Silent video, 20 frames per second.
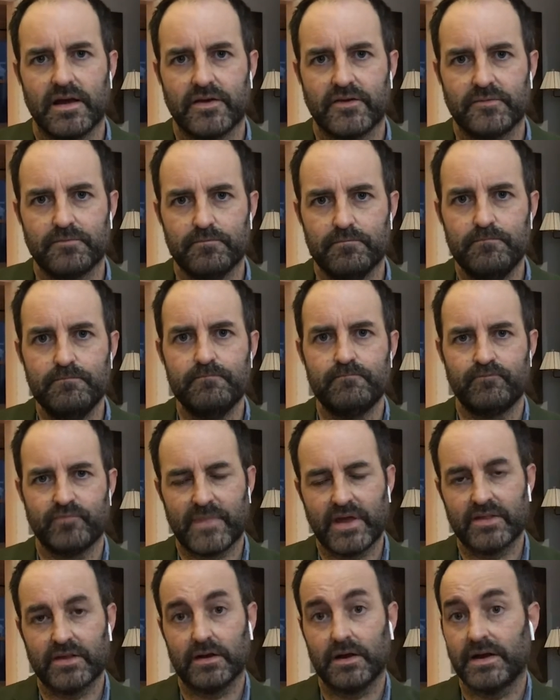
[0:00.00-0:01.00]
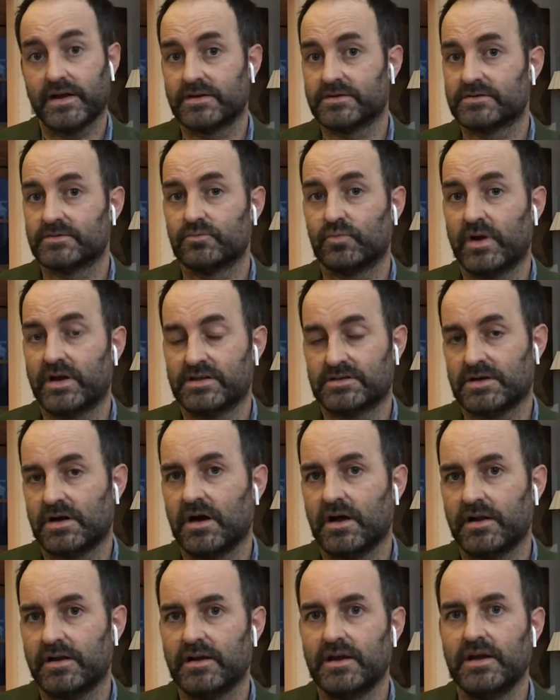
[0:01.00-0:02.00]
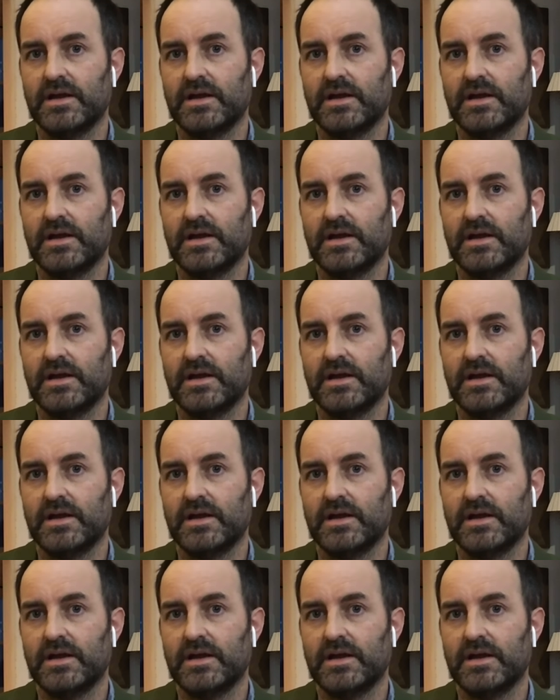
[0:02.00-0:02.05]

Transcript: And the light is, when it's on,